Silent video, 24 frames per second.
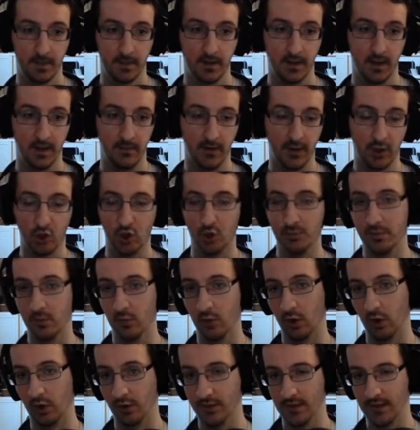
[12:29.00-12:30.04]
I could be
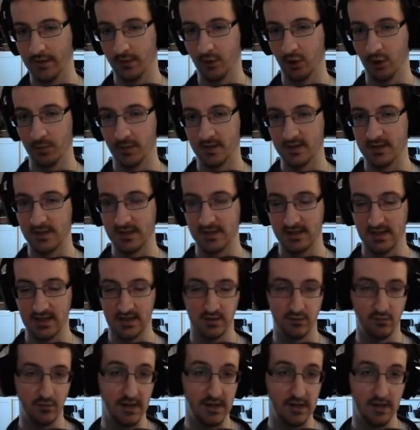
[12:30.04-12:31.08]
wrong on that though, because it's
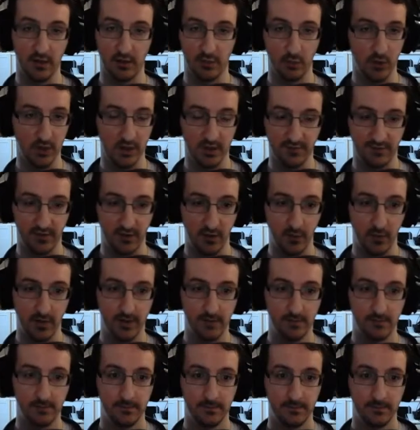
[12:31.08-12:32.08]
really not worded very well.